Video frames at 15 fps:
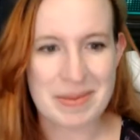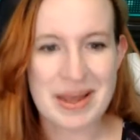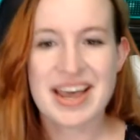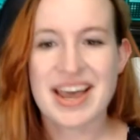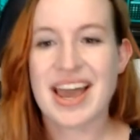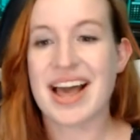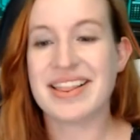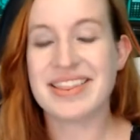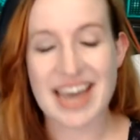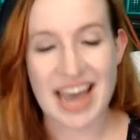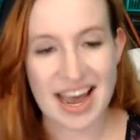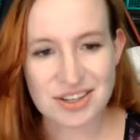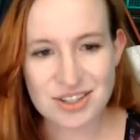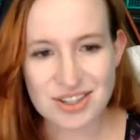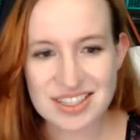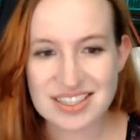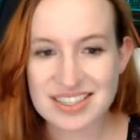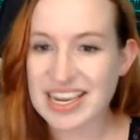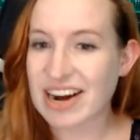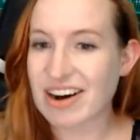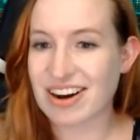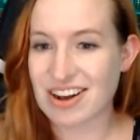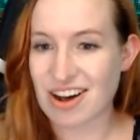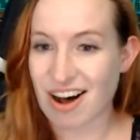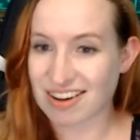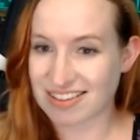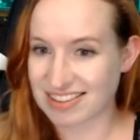And the actress is Carrie Coughlin,